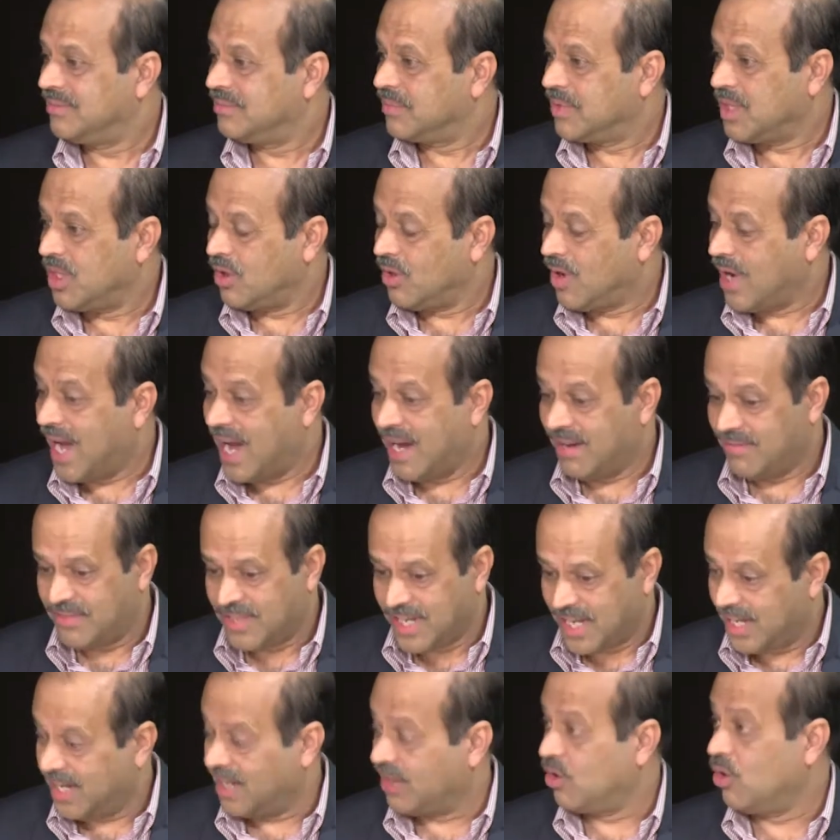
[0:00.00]
you know, have
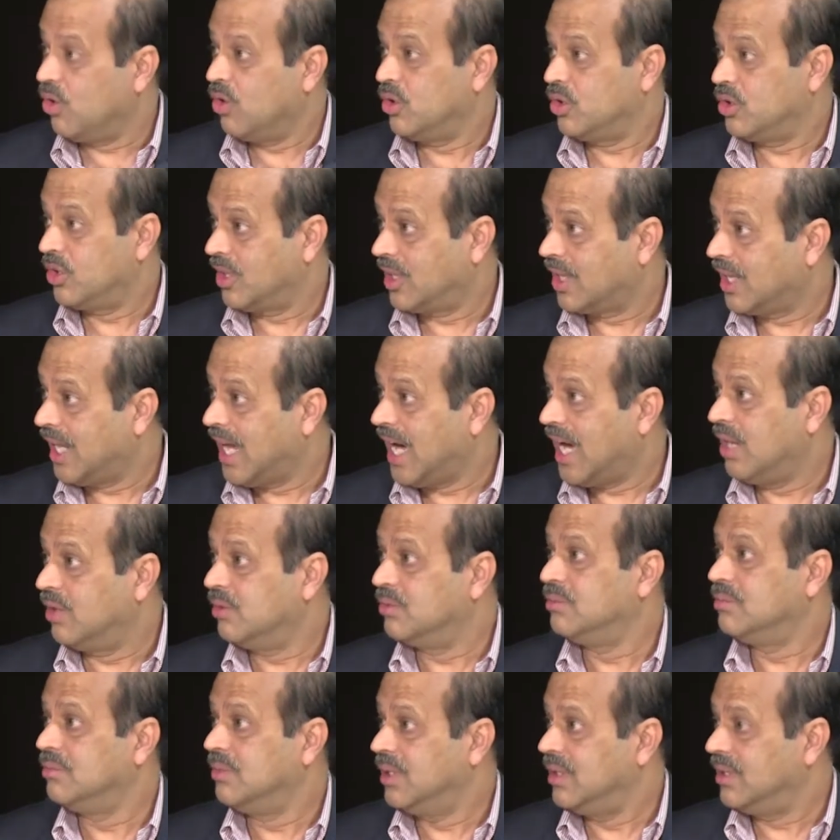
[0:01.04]
data go into the
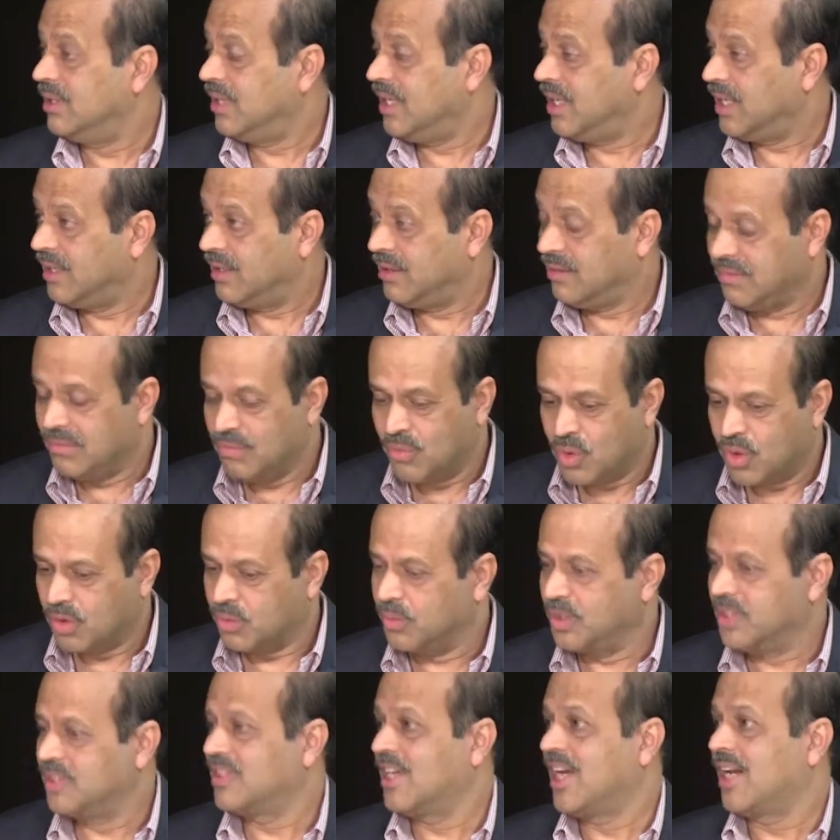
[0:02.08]
cloud and work
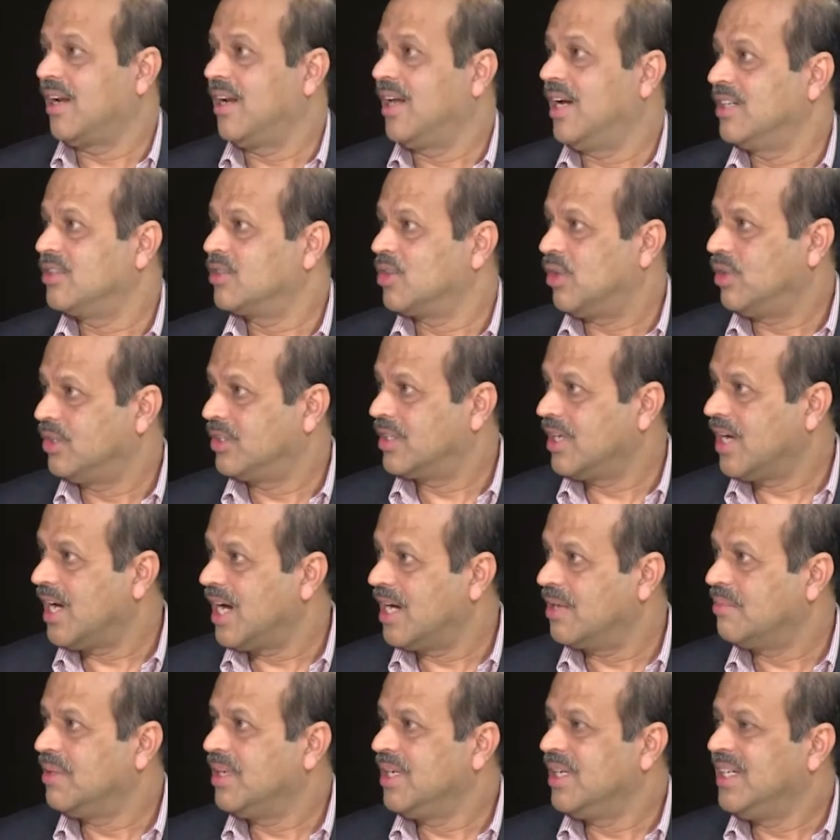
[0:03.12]
with the satellites all the
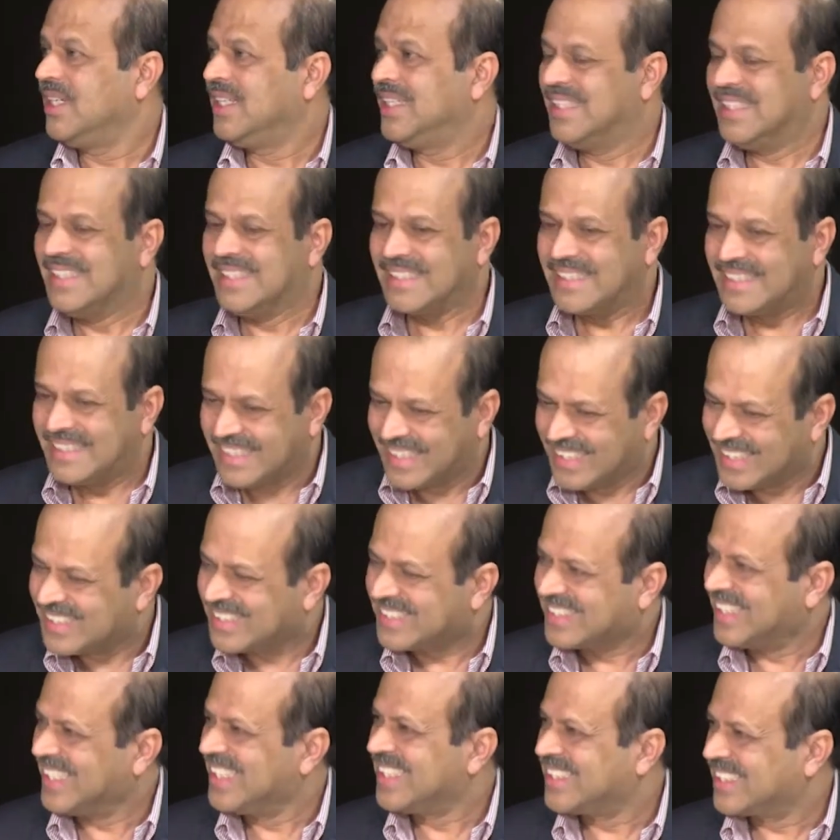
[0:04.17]
time. This
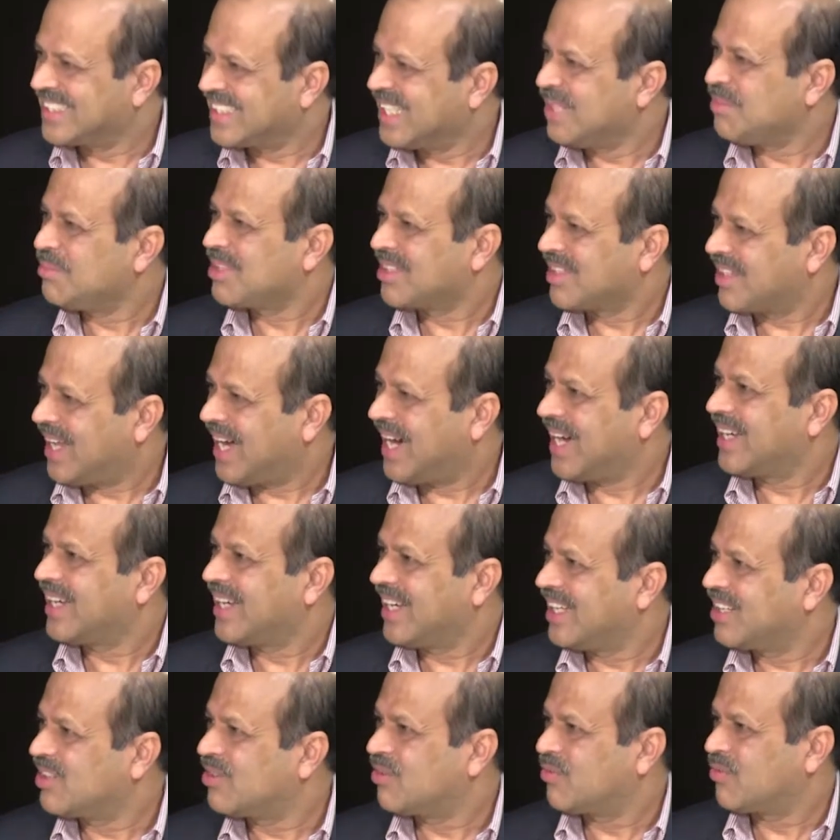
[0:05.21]
thing seems like
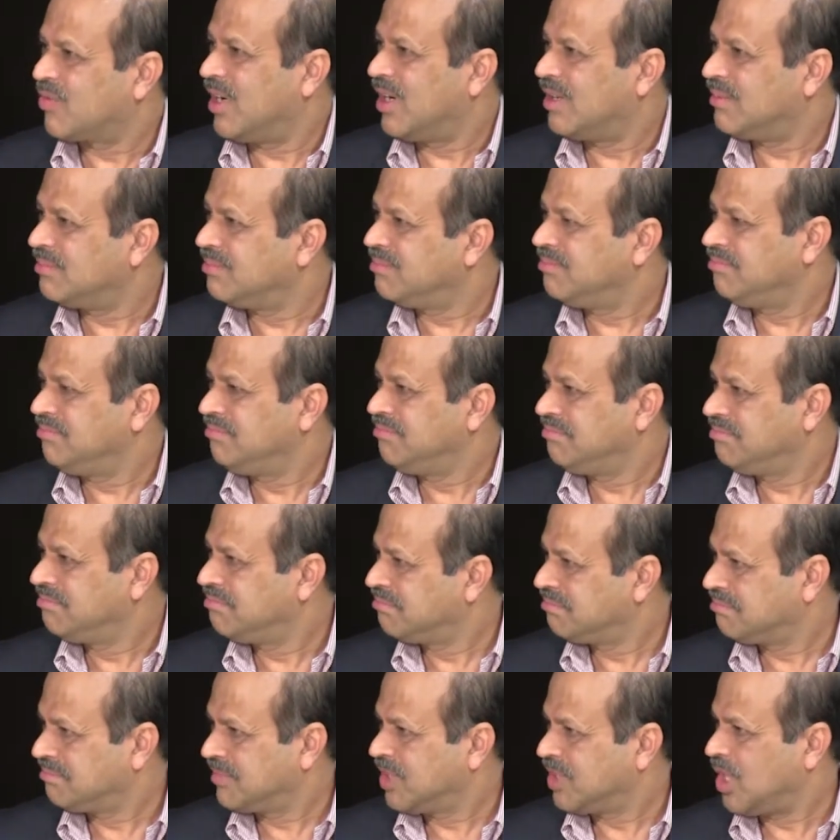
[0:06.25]
it's from
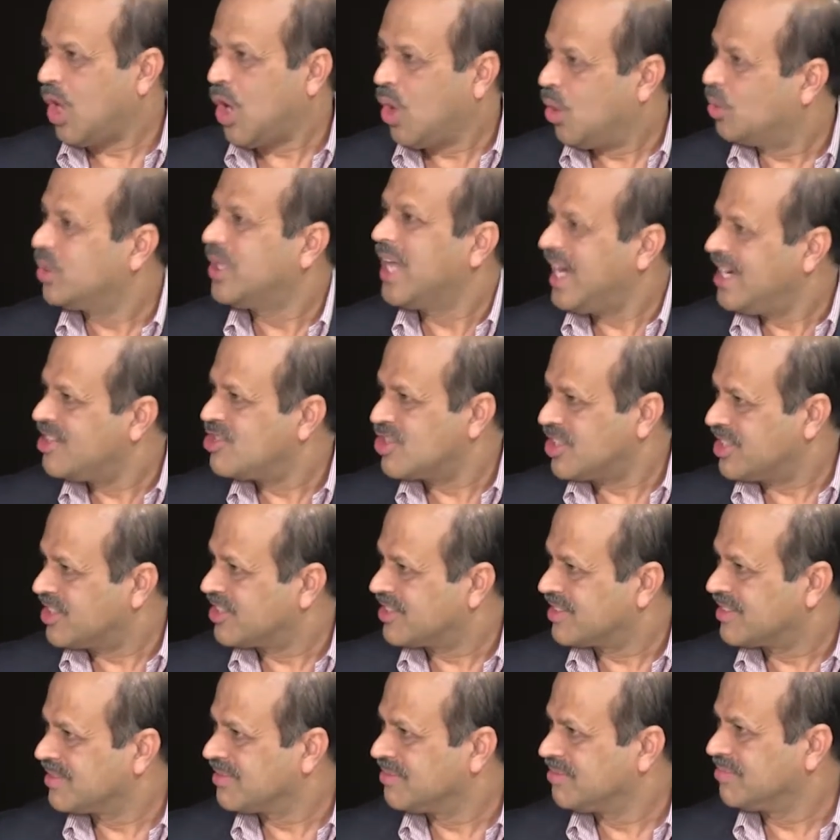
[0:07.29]
the old
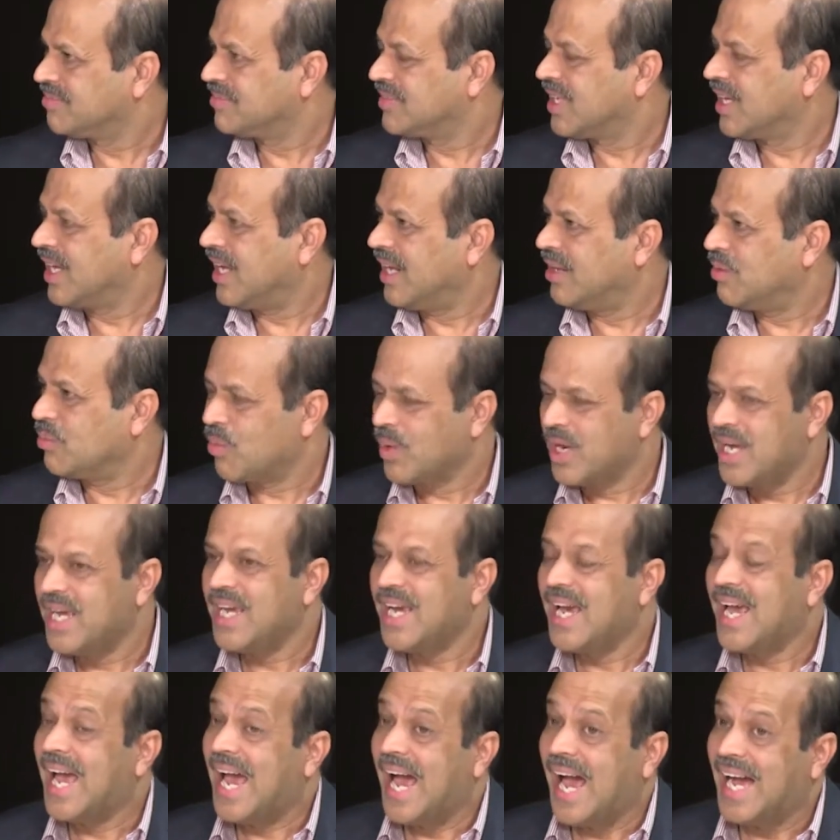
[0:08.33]
ages. And we,
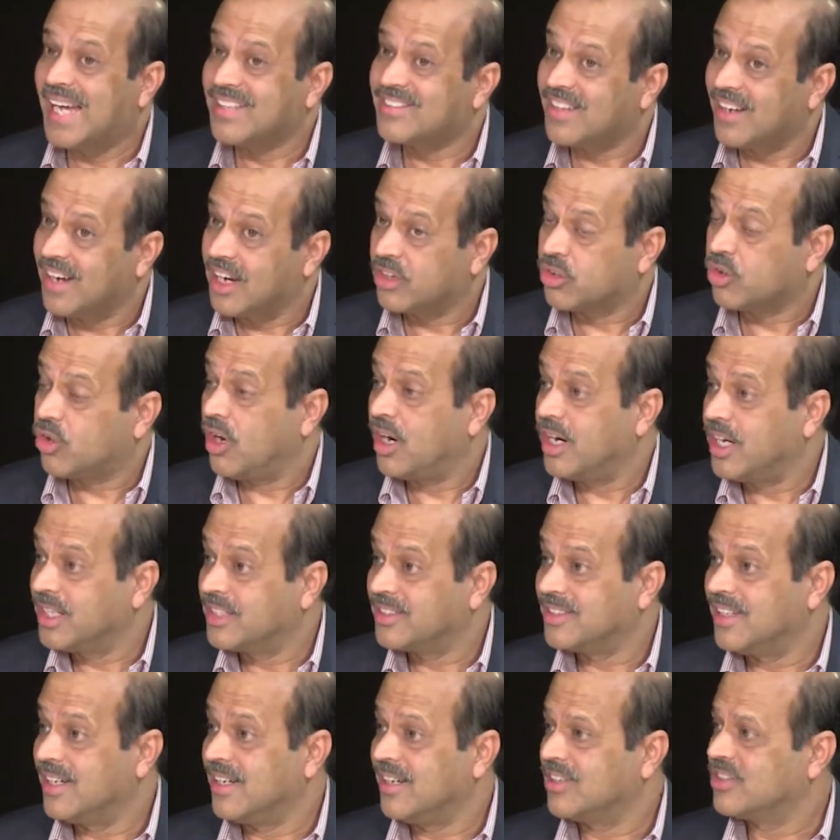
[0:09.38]
as electronics
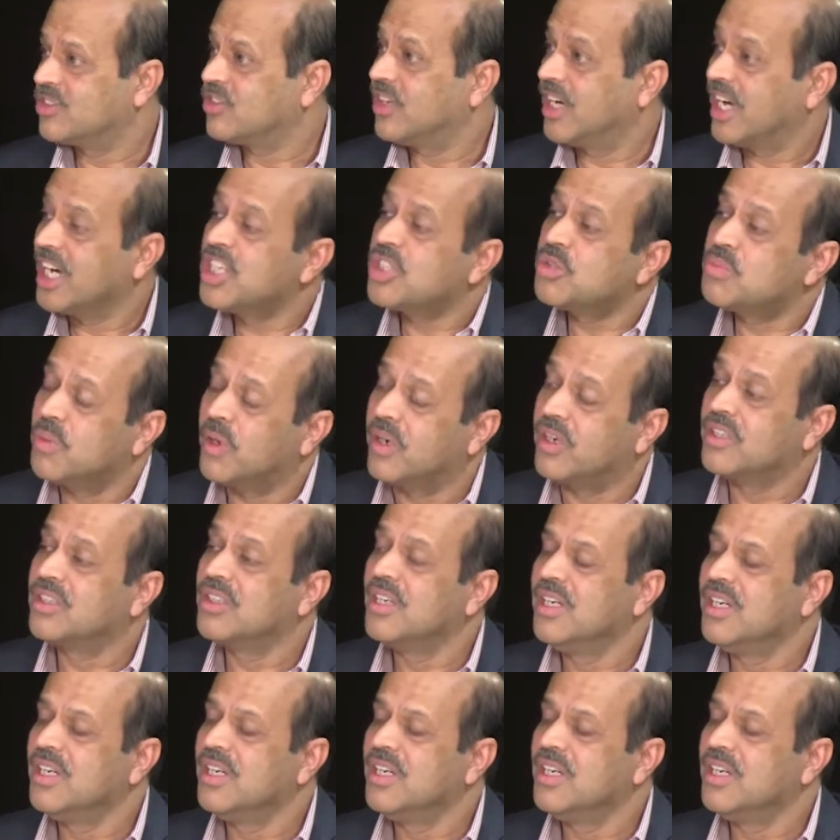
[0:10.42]
industry experts,